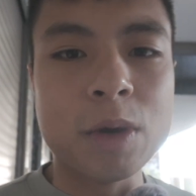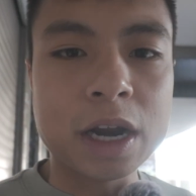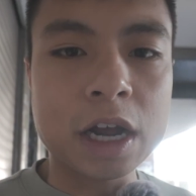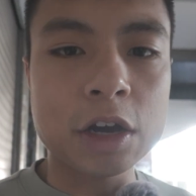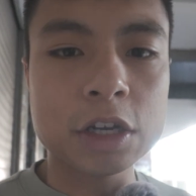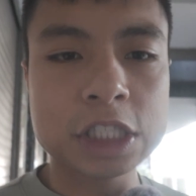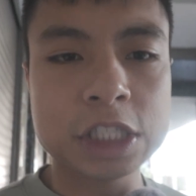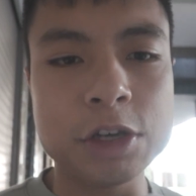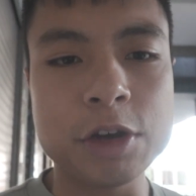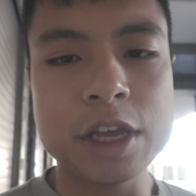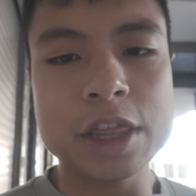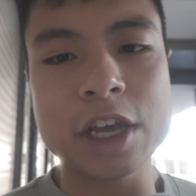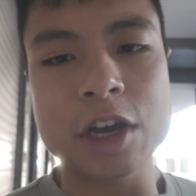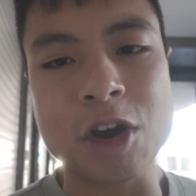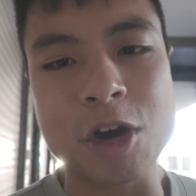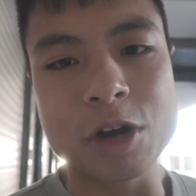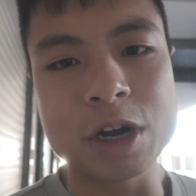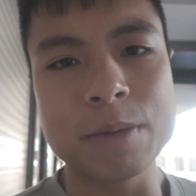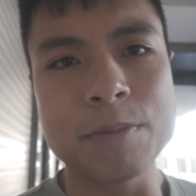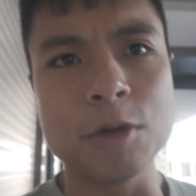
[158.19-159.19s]
When I was doing the
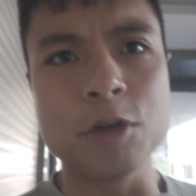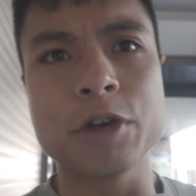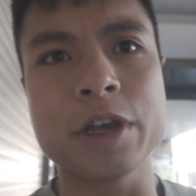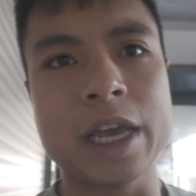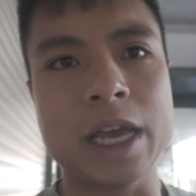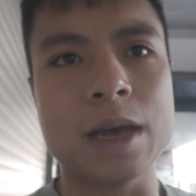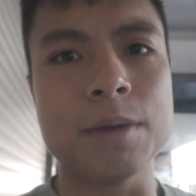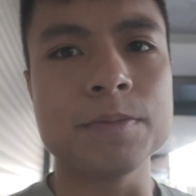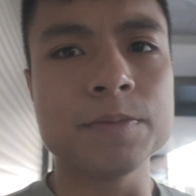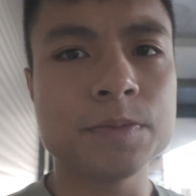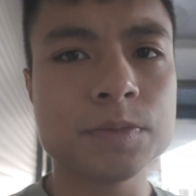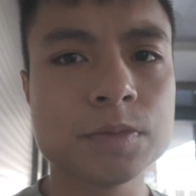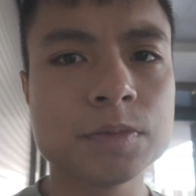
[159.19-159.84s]
coding bootcamp,